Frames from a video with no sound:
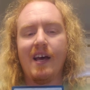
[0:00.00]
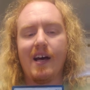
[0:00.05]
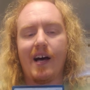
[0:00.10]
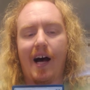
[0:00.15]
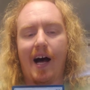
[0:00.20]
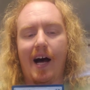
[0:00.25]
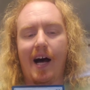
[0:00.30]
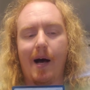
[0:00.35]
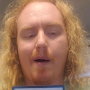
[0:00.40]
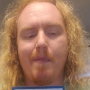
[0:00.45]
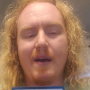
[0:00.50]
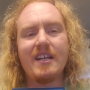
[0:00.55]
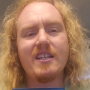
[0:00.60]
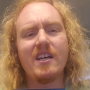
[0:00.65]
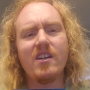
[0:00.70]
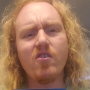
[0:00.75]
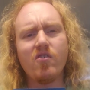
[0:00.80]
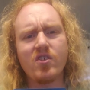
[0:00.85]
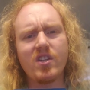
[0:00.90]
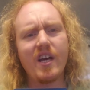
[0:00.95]
It's
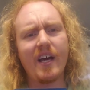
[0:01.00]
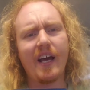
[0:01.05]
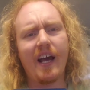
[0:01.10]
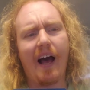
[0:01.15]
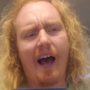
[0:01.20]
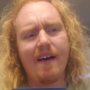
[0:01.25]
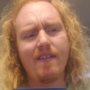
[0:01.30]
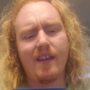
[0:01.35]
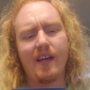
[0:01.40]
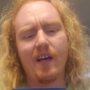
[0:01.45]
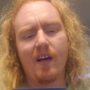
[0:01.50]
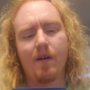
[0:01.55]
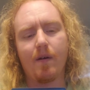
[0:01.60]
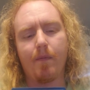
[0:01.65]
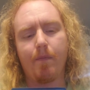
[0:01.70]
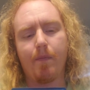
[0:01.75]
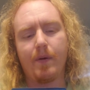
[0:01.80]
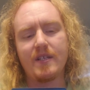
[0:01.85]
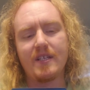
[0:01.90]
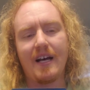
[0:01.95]
interesting, I
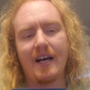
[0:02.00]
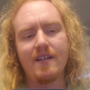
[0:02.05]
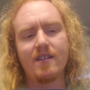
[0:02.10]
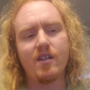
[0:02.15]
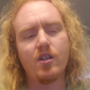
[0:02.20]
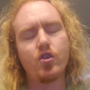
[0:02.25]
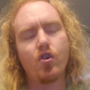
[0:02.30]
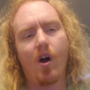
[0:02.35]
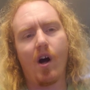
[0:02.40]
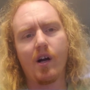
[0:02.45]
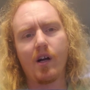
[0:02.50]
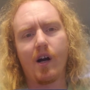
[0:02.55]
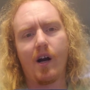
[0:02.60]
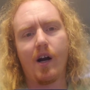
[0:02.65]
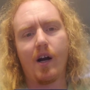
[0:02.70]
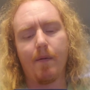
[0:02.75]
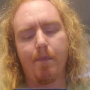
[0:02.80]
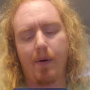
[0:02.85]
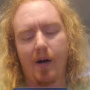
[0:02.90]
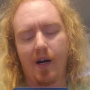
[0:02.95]
think, besides the draw
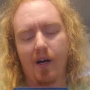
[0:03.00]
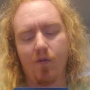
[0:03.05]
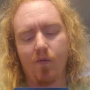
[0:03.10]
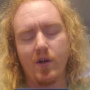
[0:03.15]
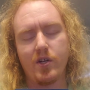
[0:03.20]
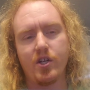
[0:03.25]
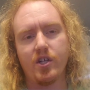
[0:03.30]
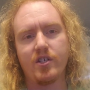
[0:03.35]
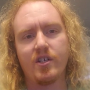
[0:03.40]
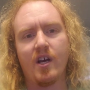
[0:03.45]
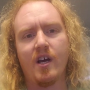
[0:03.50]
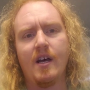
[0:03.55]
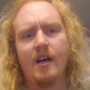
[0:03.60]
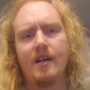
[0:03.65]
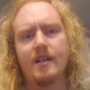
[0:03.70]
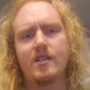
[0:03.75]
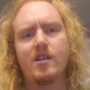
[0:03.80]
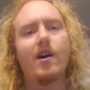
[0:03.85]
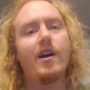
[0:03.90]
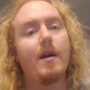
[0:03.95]
card part, which is
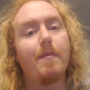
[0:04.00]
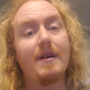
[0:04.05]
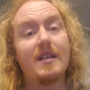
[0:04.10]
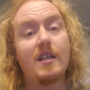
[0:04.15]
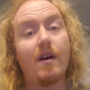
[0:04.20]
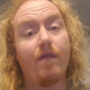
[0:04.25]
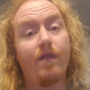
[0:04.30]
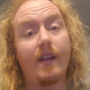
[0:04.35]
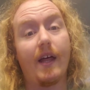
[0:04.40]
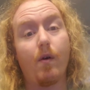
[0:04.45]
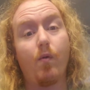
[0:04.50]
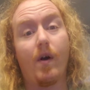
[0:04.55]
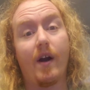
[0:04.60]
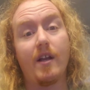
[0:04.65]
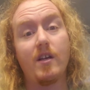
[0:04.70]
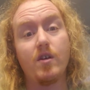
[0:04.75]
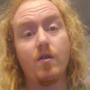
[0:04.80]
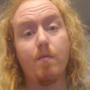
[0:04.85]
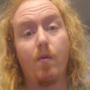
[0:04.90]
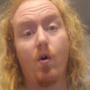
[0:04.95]
starting to be something they
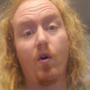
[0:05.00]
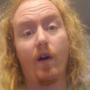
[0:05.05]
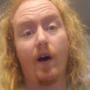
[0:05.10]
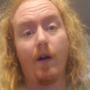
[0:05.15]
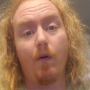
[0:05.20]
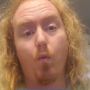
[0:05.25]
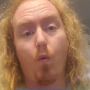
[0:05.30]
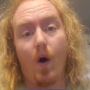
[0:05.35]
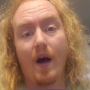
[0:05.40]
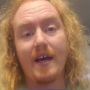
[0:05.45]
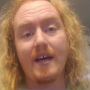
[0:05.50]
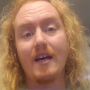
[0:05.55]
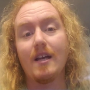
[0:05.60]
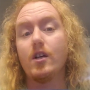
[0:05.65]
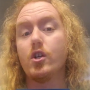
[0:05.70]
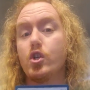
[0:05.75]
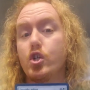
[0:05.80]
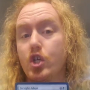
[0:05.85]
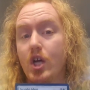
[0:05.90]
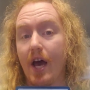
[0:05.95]
want to do more on white
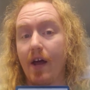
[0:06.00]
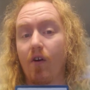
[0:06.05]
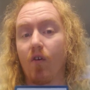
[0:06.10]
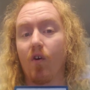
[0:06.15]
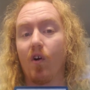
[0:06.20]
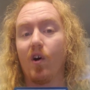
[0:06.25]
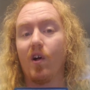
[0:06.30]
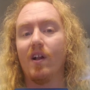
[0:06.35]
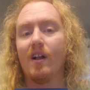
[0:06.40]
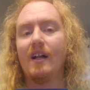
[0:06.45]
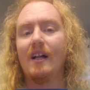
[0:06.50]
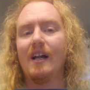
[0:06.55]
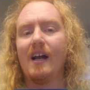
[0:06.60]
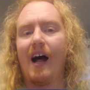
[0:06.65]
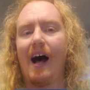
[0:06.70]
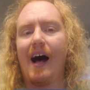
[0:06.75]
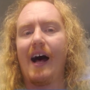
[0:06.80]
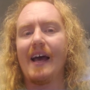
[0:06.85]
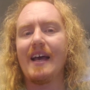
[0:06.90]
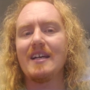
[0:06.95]
in general,
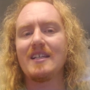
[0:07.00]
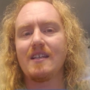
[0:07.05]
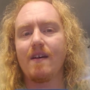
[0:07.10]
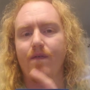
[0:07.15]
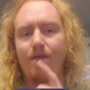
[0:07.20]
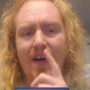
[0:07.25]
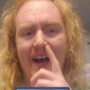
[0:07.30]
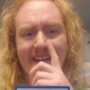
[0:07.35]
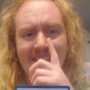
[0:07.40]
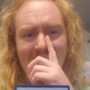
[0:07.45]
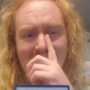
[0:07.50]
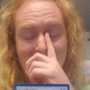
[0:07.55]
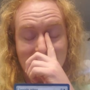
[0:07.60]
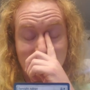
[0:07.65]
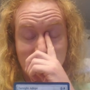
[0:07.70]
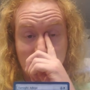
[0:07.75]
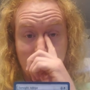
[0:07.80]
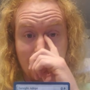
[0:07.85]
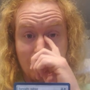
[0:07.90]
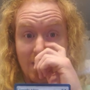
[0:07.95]
is the fact that it
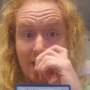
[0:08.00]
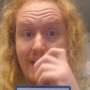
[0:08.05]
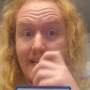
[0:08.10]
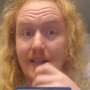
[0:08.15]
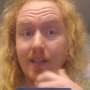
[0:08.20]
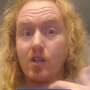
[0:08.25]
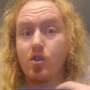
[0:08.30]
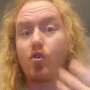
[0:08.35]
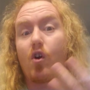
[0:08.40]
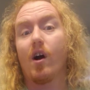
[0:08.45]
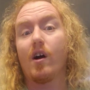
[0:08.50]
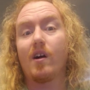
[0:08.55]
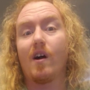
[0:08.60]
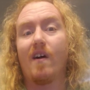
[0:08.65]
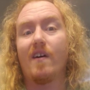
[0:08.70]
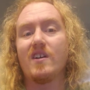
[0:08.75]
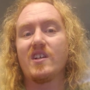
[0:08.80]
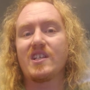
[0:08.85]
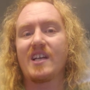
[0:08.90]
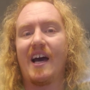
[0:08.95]
seems like the draw
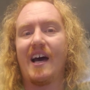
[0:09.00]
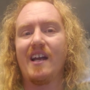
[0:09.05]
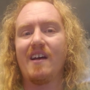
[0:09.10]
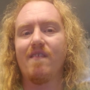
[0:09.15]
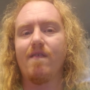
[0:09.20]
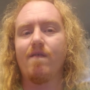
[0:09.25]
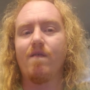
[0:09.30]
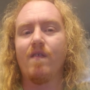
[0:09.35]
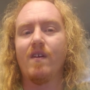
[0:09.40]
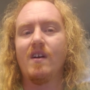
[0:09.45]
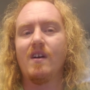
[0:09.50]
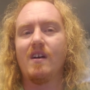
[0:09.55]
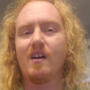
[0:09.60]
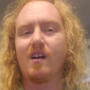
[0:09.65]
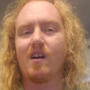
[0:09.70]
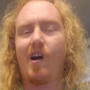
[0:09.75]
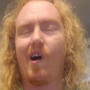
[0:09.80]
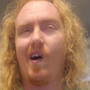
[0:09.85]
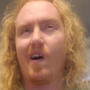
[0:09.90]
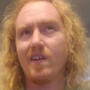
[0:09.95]
card is kind of
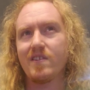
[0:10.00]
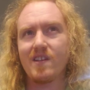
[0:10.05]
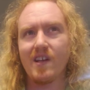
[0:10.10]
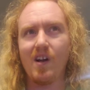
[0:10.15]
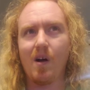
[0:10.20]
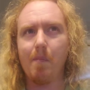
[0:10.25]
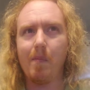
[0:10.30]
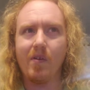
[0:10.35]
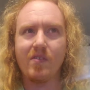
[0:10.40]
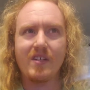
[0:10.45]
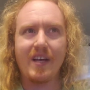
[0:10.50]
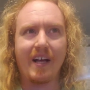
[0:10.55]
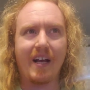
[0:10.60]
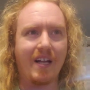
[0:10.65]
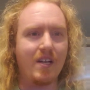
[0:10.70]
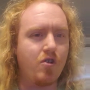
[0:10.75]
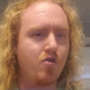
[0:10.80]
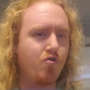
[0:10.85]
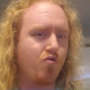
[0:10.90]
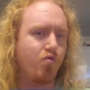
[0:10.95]
costed almost like
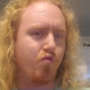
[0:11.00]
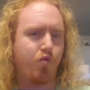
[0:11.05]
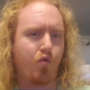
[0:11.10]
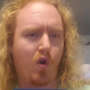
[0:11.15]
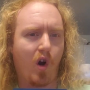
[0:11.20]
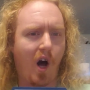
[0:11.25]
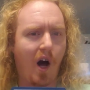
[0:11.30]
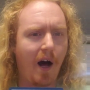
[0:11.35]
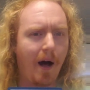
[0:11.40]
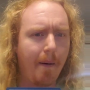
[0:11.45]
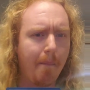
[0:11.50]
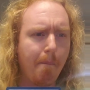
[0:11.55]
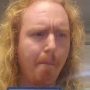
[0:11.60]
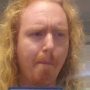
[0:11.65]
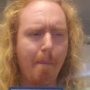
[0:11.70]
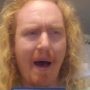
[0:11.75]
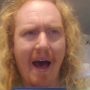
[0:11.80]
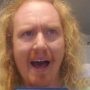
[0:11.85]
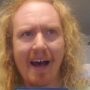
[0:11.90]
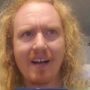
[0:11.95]
a
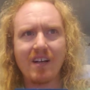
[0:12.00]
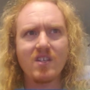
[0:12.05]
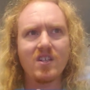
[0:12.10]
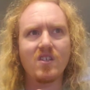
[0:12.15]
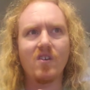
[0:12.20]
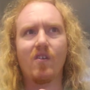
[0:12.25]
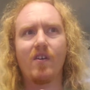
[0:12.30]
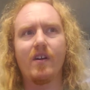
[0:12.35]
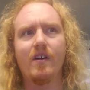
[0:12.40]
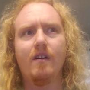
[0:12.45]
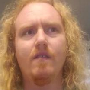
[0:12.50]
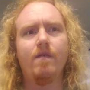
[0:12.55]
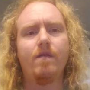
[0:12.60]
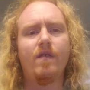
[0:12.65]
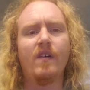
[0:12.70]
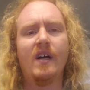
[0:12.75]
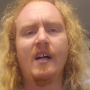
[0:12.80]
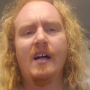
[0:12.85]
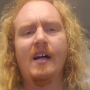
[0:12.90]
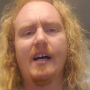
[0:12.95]
drawback, sort
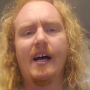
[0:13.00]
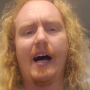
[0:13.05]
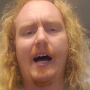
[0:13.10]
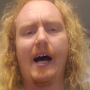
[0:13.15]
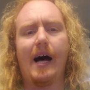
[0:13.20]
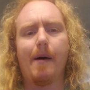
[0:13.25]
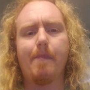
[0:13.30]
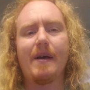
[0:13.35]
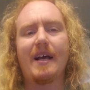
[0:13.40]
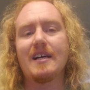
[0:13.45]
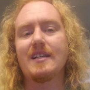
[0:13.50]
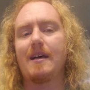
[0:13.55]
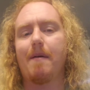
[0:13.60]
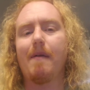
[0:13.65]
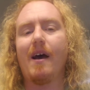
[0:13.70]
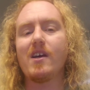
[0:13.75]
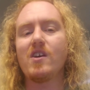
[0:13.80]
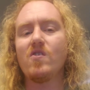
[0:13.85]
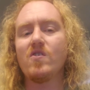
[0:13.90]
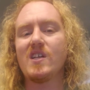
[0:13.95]
of, because I'm
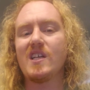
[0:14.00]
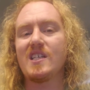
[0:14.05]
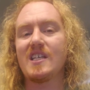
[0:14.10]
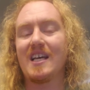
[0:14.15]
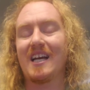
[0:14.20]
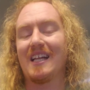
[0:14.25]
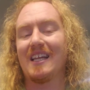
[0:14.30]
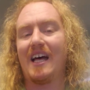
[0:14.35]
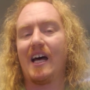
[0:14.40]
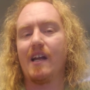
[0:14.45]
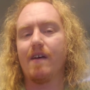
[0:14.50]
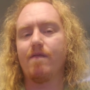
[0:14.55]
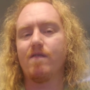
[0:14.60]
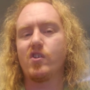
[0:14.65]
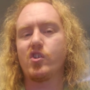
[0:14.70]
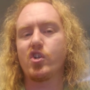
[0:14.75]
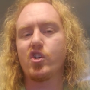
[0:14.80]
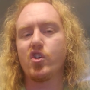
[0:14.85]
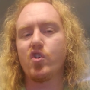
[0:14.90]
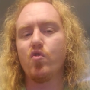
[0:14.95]
not used to seeing a lot of
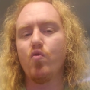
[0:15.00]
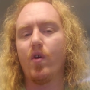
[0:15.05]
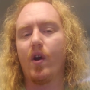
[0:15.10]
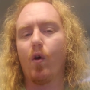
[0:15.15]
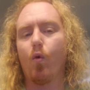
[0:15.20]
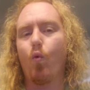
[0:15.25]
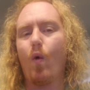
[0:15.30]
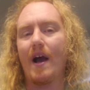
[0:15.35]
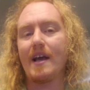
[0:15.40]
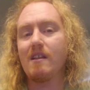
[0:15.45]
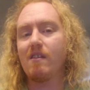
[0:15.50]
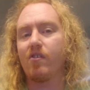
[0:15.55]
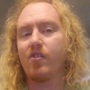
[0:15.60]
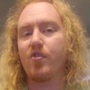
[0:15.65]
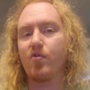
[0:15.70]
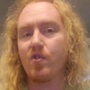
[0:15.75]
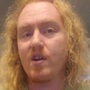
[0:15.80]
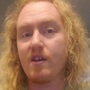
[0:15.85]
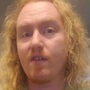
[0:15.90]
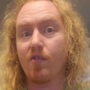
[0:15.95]
2 and a white
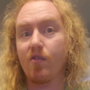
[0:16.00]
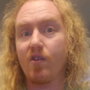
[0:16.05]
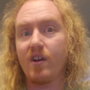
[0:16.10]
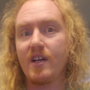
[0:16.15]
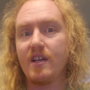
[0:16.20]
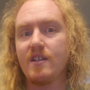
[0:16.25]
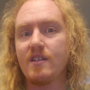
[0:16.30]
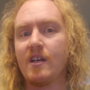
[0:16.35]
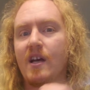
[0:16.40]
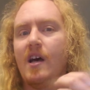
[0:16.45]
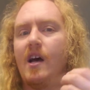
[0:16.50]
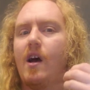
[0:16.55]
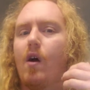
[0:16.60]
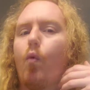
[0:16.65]
3/3s.